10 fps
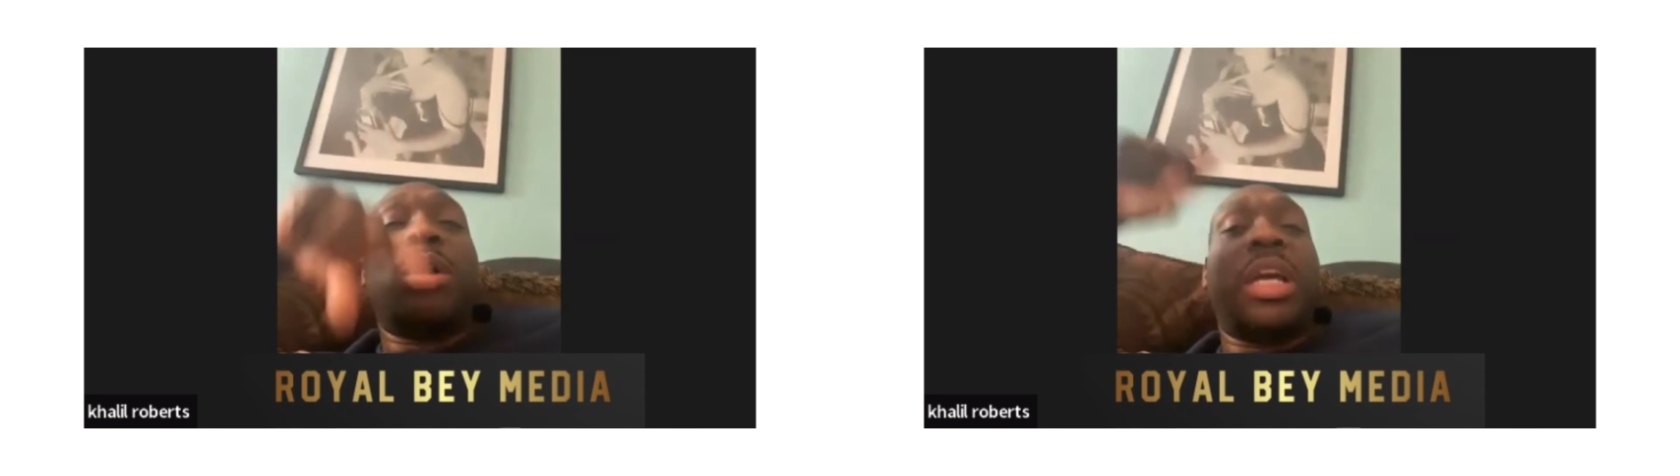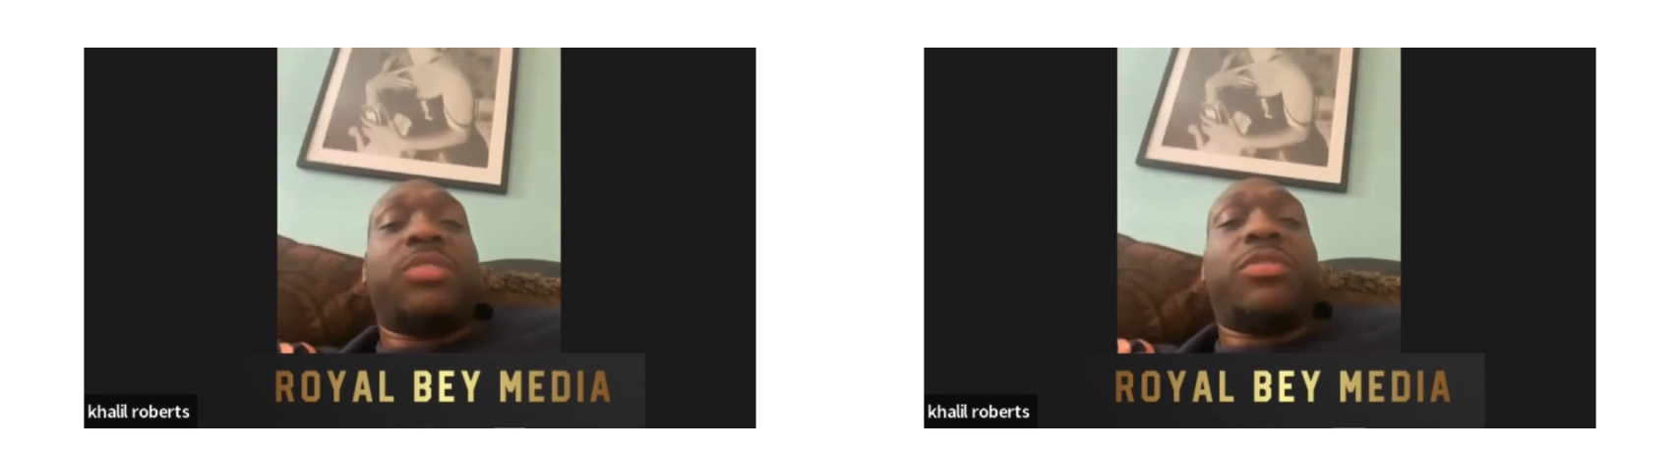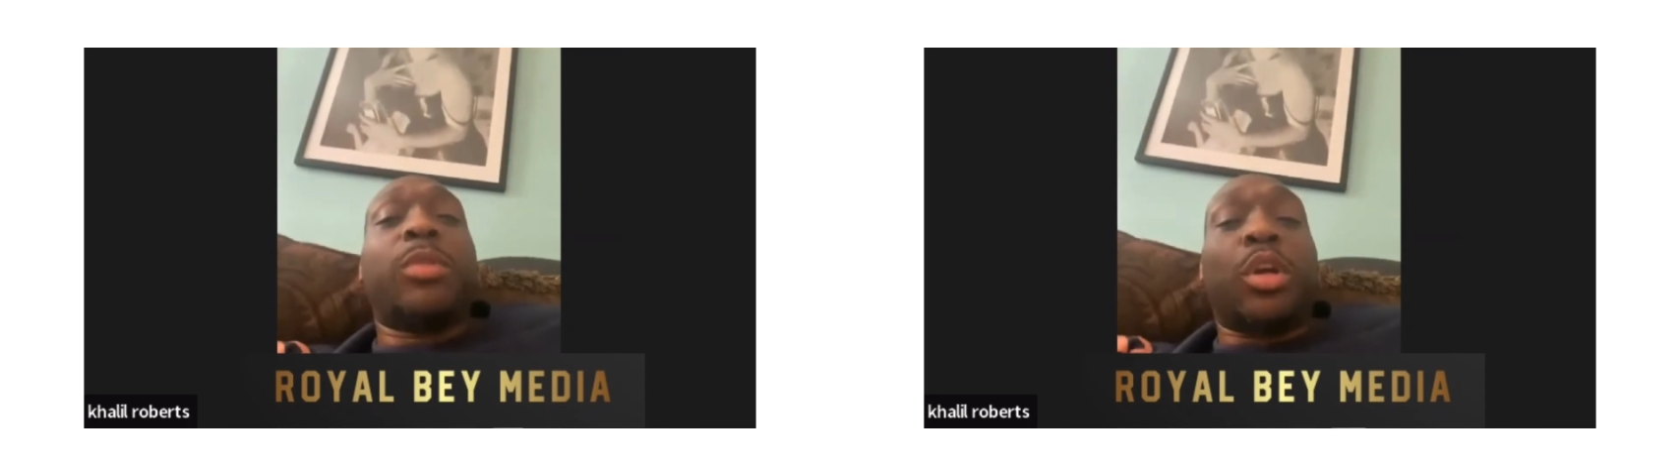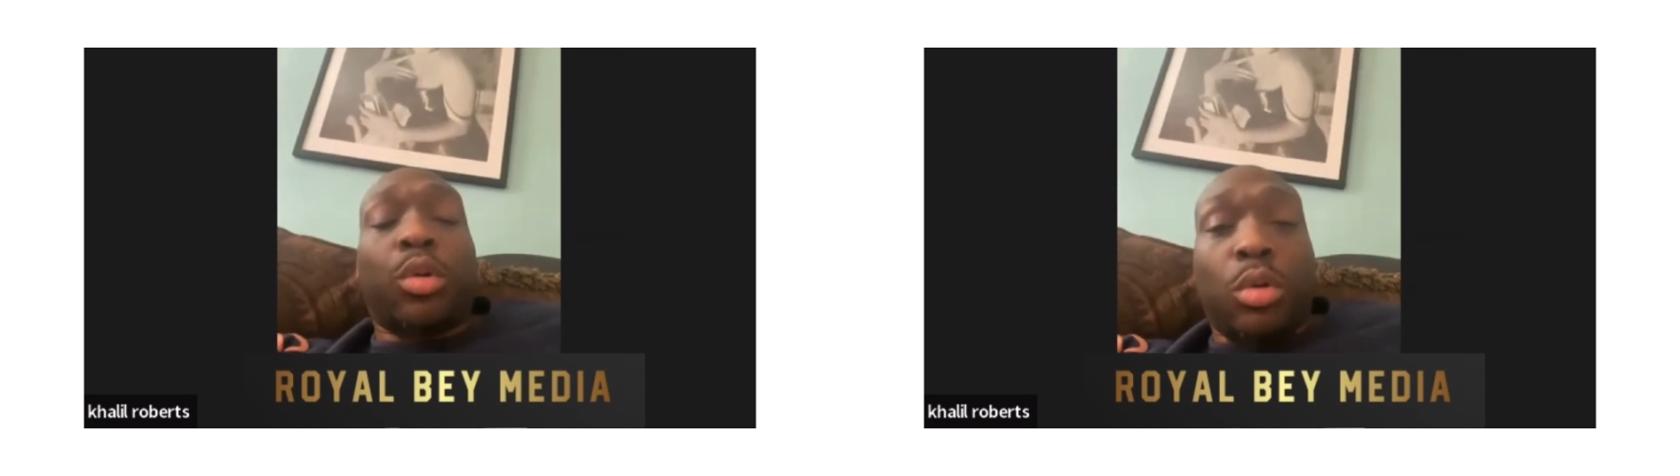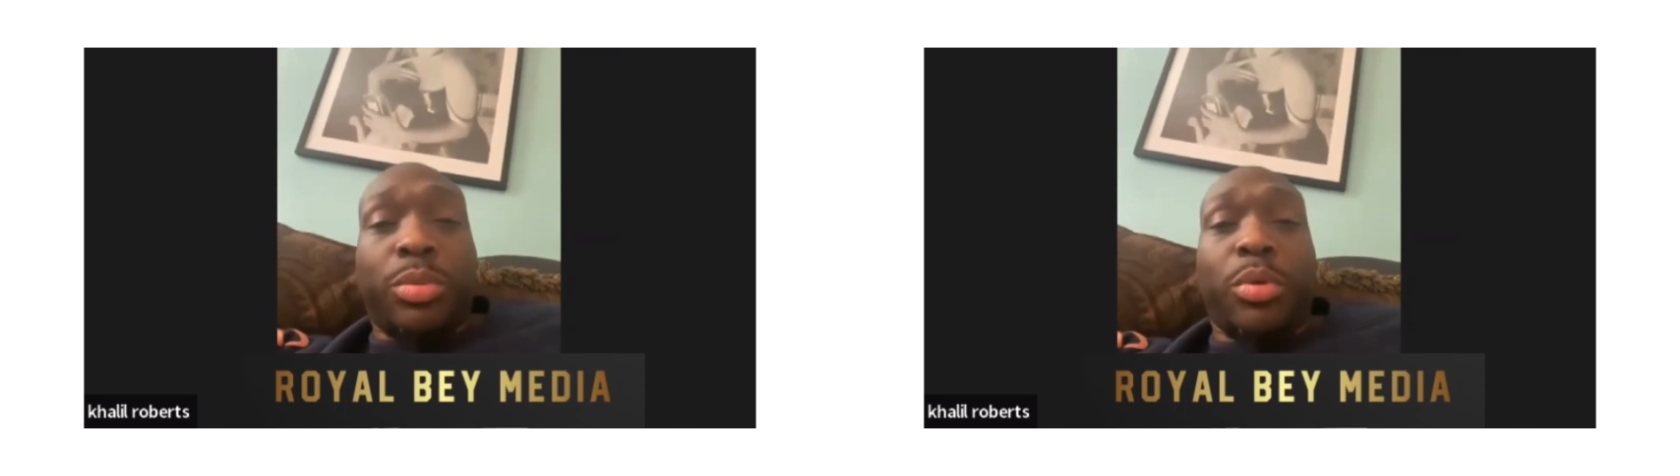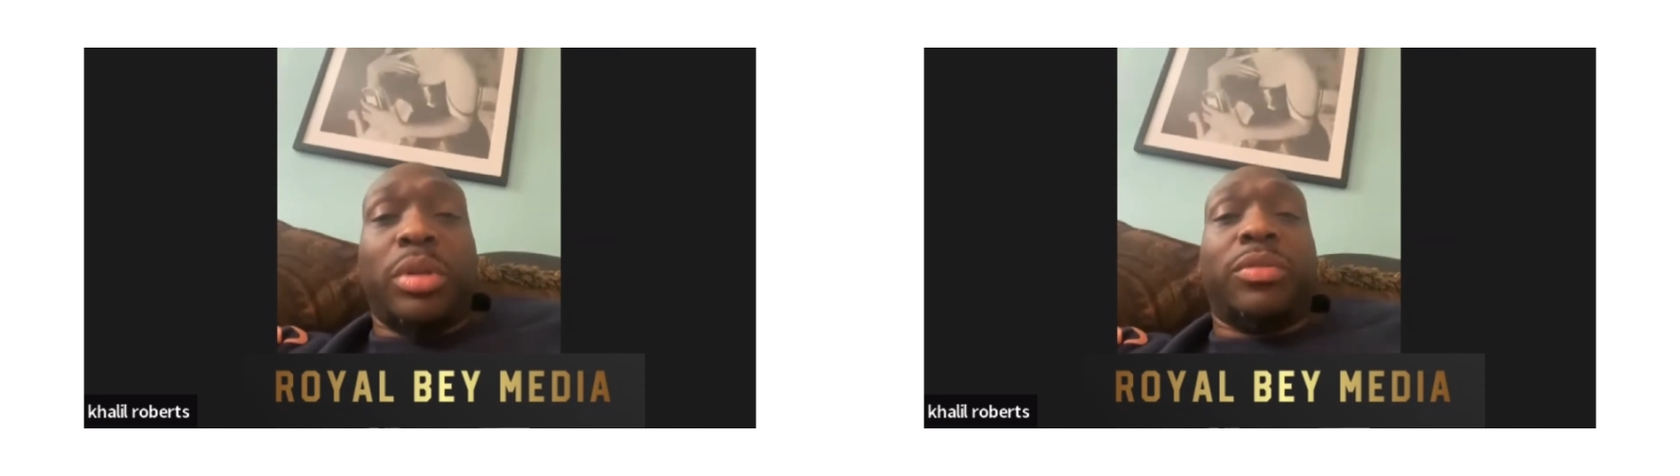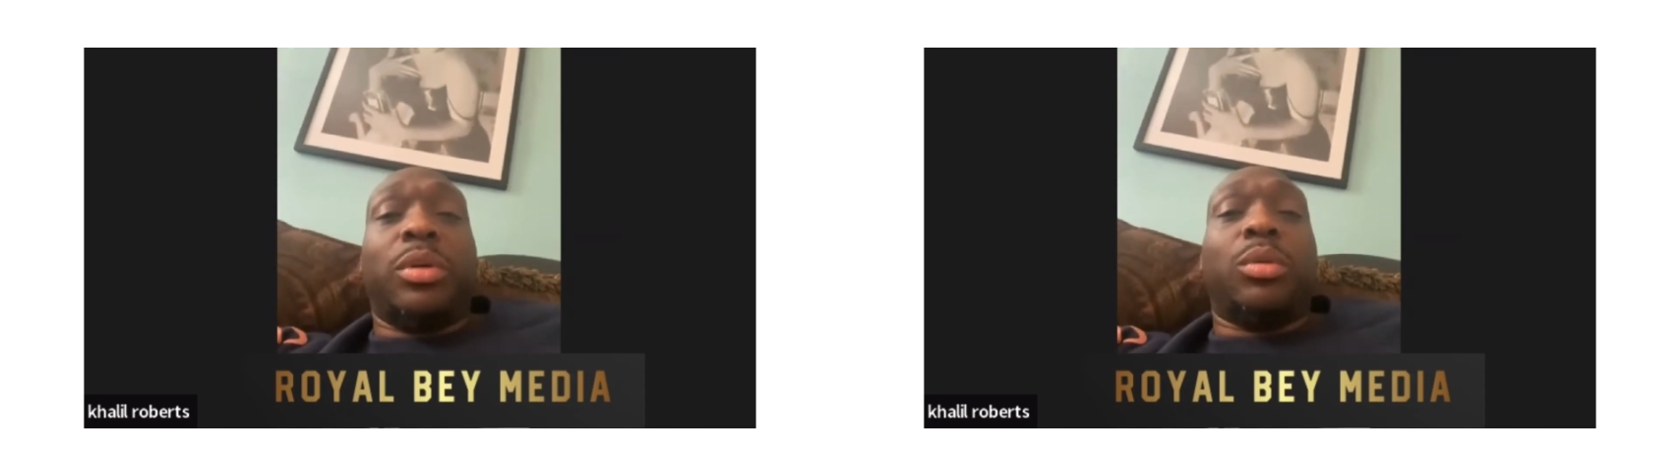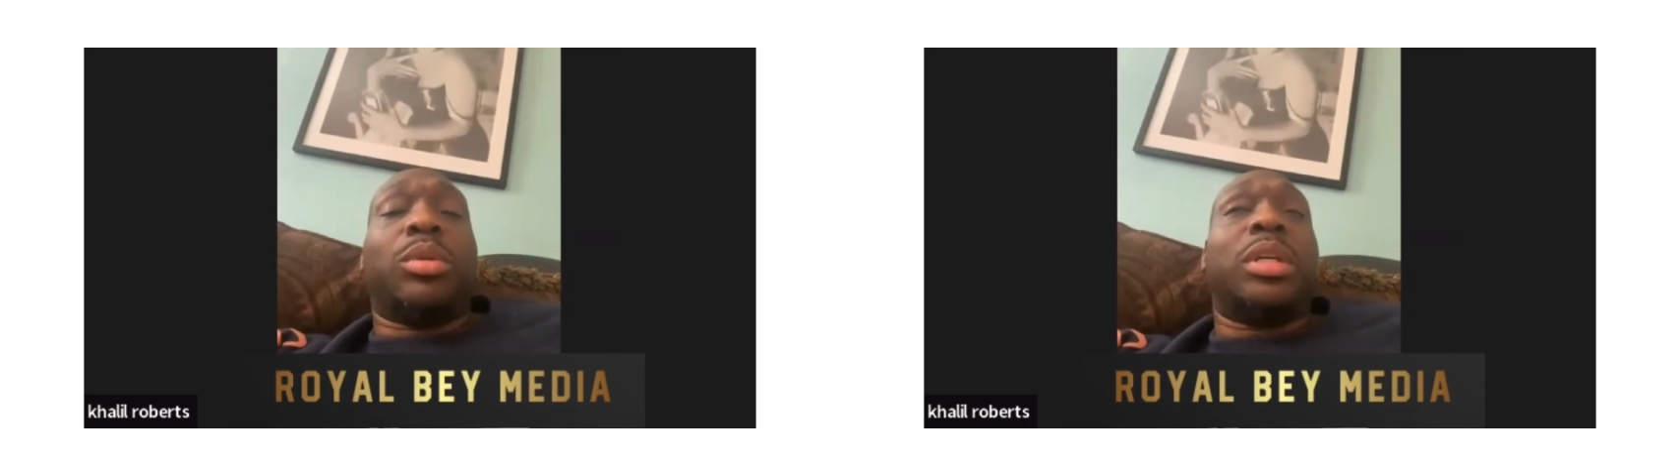it's from the girl's point of view.